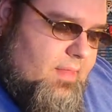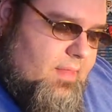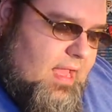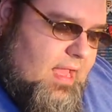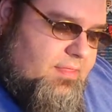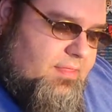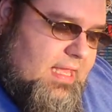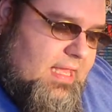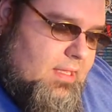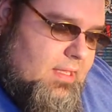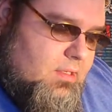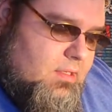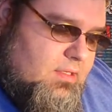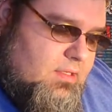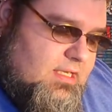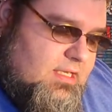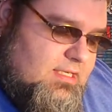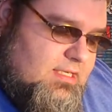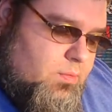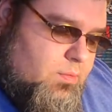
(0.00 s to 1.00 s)
I think
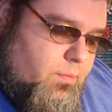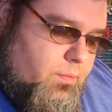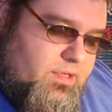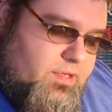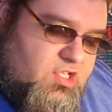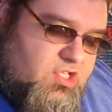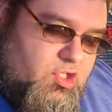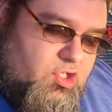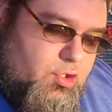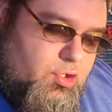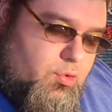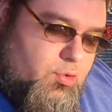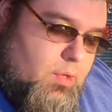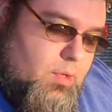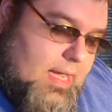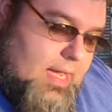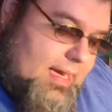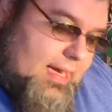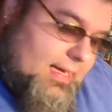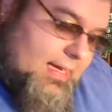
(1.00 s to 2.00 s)
this one was
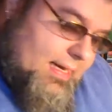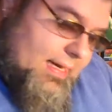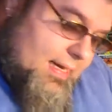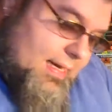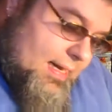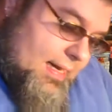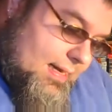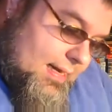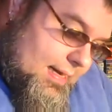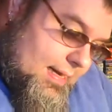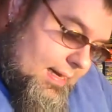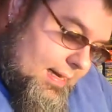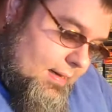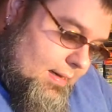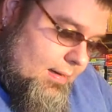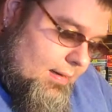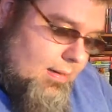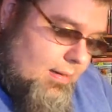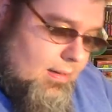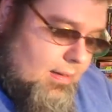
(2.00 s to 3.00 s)

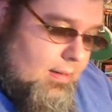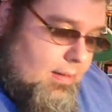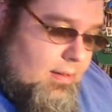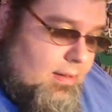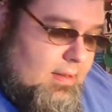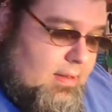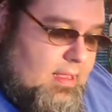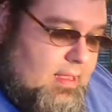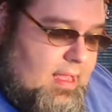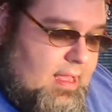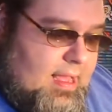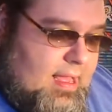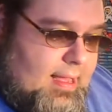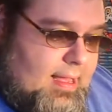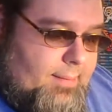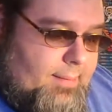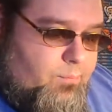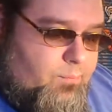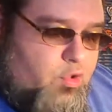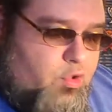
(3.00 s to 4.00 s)

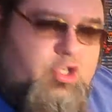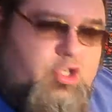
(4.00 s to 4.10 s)
$2.99,